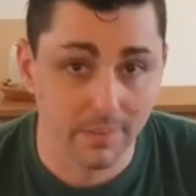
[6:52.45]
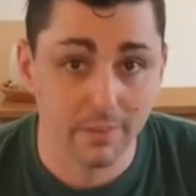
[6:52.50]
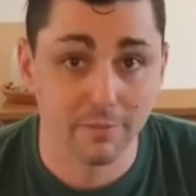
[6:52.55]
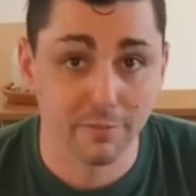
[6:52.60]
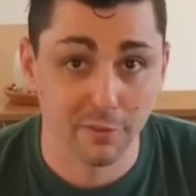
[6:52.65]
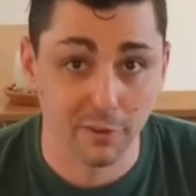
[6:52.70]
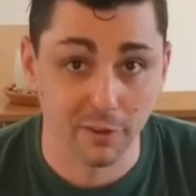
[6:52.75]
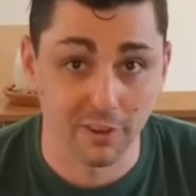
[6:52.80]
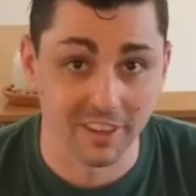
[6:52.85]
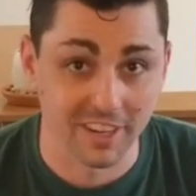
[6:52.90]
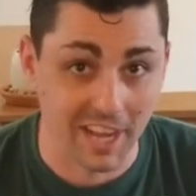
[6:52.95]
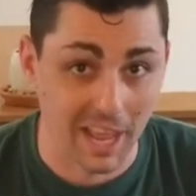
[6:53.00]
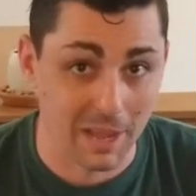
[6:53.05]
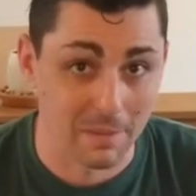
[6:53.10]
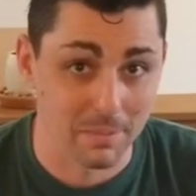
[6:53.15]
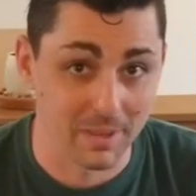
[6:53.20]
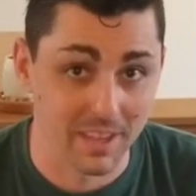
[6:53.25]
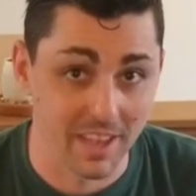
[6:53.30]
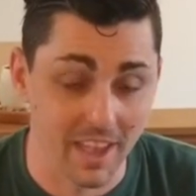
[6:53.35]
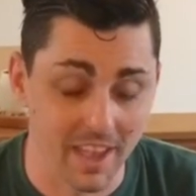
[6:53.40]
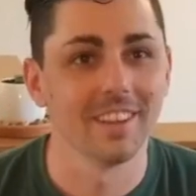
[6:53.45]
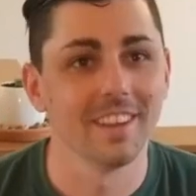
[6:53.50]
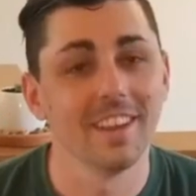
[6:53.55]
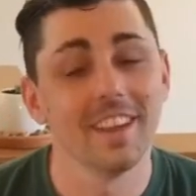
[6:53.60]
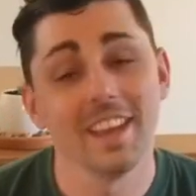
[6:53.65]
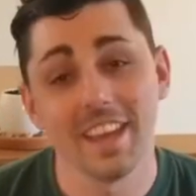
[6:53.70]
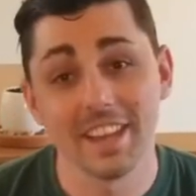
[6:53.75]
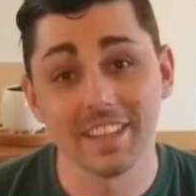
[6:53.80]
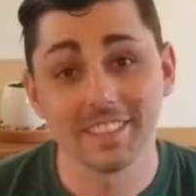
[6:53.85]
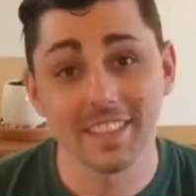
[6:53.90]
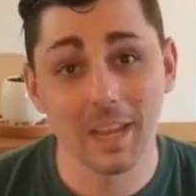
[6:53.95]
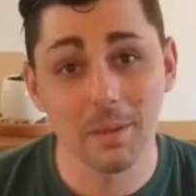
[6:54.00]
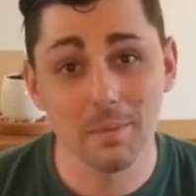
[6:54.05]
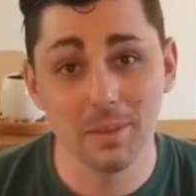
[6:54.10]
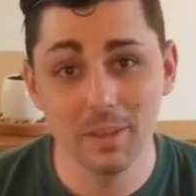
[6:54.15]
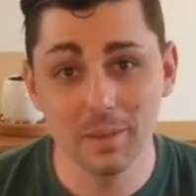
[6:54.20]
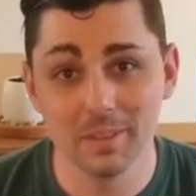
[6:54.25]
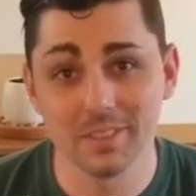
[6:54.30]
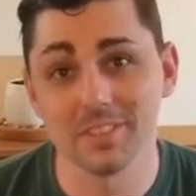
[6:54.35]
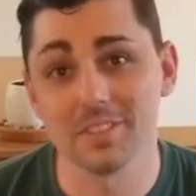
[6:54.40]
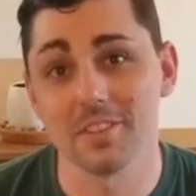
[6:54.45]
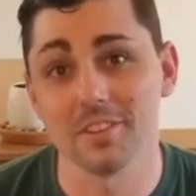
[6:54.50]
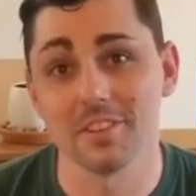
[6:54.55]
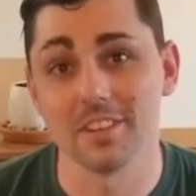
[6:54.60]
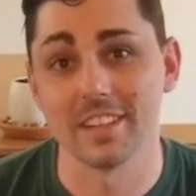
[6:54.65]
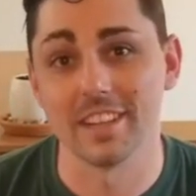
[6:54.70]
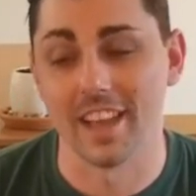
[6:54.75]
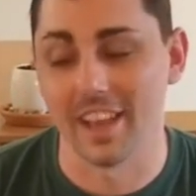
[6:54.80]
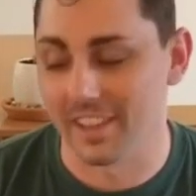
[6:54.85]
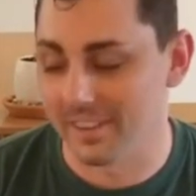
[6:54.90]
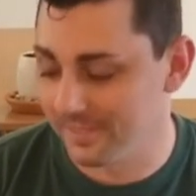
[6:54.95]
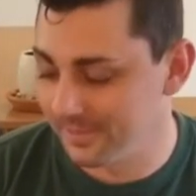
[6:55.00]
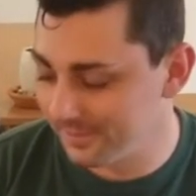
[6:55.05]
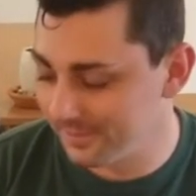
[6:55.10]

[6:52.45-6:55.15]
for an IPA. And its IBU is 39.